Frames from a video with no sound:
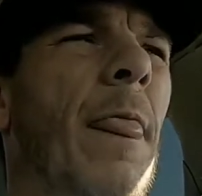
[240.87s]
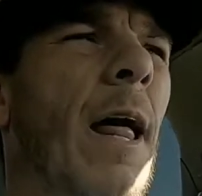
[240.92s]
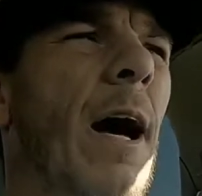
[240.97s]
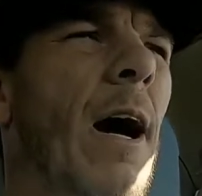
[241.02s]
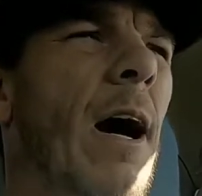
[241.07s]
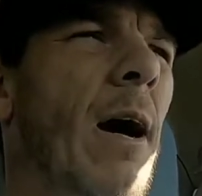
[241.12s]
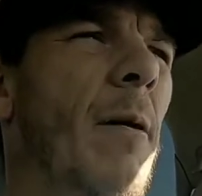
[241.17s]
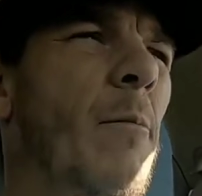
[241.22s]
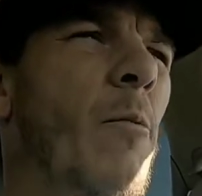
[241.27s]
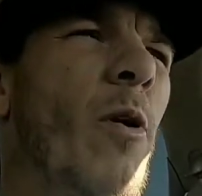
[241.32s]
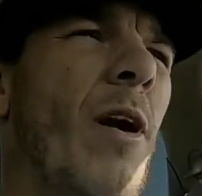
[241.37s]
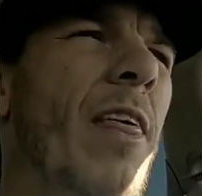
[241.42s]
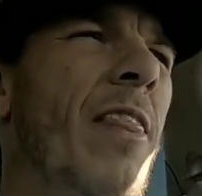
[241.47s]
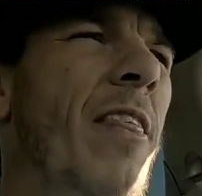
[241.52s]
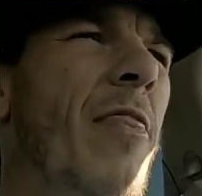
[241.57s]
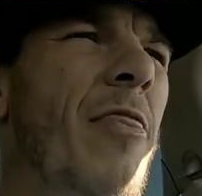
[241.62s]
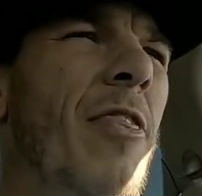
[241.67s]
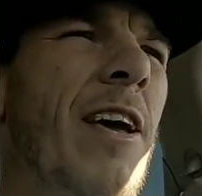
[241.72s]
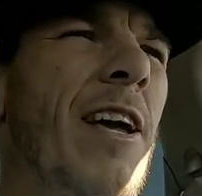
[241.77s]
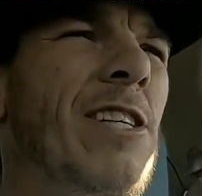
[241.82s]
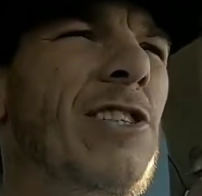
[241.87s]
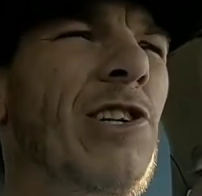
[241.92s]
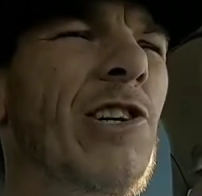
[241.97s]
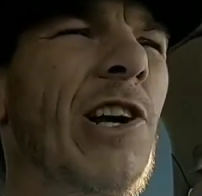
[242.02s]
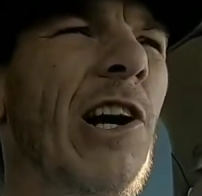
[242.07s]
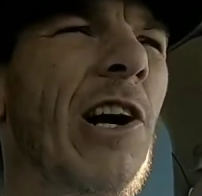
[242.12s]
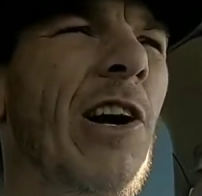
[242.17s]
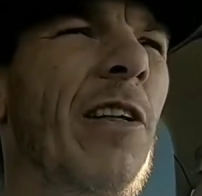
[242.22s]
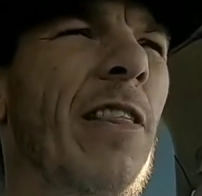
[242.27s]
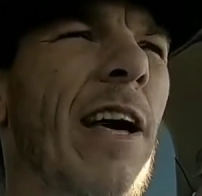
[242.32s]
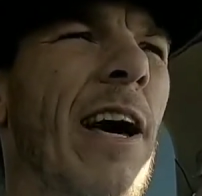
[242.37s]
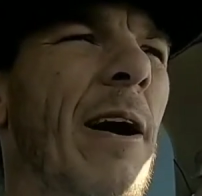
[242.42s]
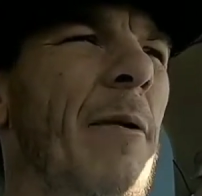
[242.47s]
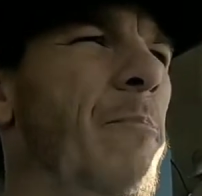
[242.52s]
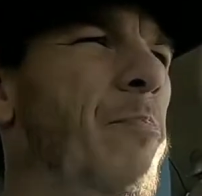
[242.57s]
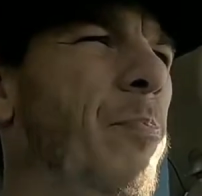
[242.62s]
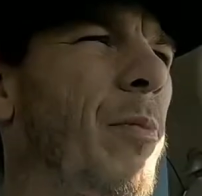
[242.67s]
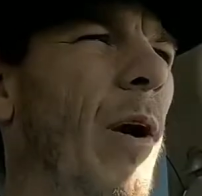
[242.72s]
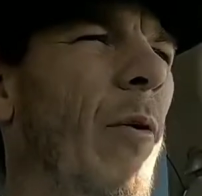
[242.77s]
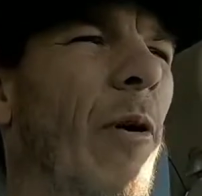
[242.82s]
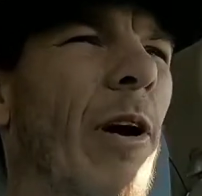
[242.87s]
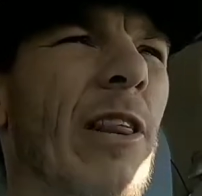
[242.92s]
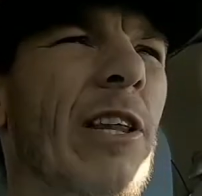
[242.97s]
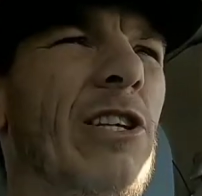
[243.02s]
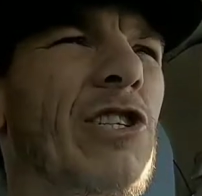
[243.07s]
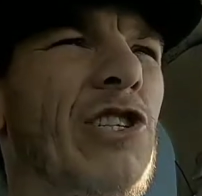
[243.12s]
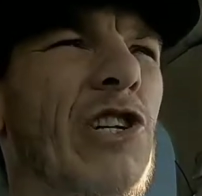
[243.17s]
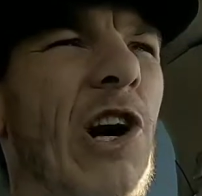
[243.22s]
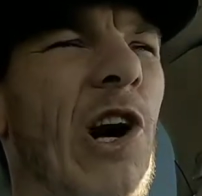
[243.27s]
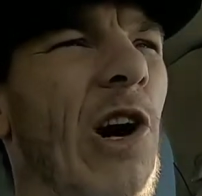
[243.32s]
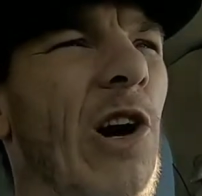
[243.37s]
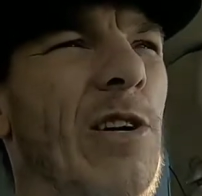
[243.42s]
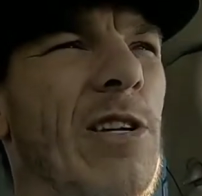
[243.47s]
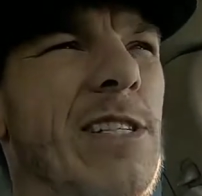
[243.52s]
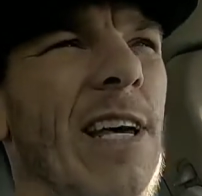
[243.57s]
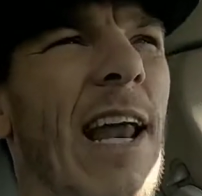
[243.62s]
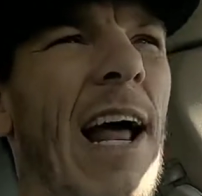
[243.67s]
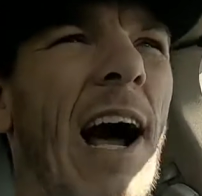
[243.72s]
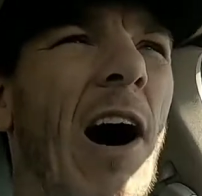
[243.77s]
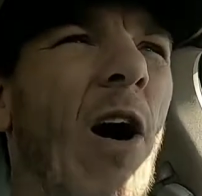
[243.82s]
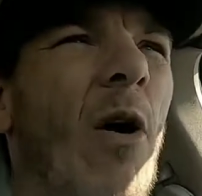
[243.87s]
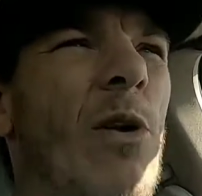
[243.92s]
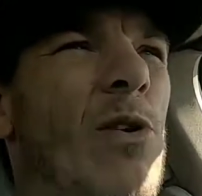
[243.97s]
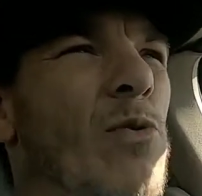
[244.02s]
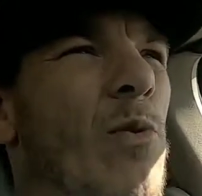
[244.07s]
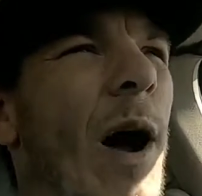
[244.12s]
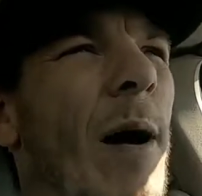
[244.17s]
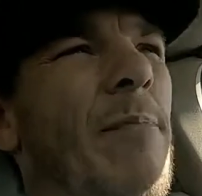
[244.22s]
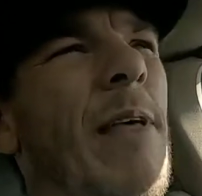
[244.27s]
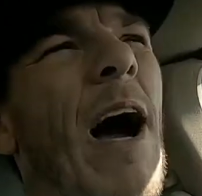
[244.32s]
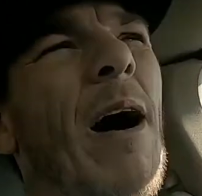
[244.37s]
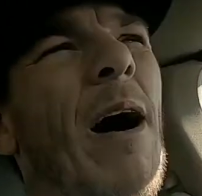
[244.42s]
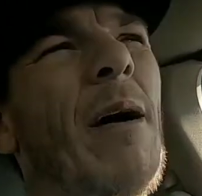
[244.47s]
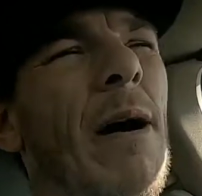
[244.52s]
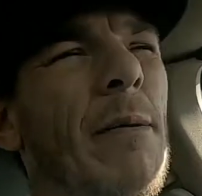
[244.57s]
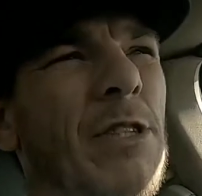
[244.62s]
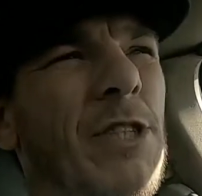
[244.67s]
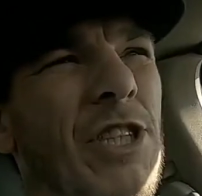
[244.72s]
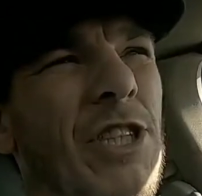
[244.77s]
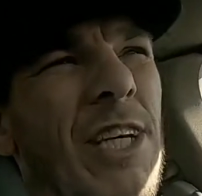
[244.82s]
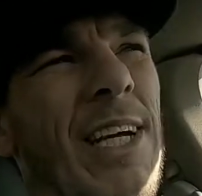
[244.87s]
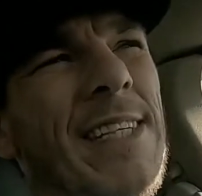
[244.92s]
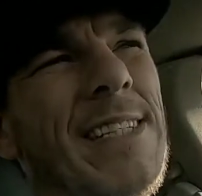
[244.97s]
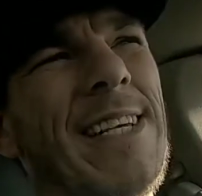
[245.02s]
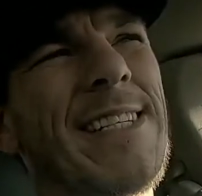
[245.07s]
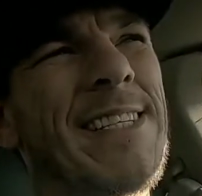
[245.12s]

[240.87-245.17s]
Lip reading: One of the things, that I wanted to show is that I always wipe down my machines.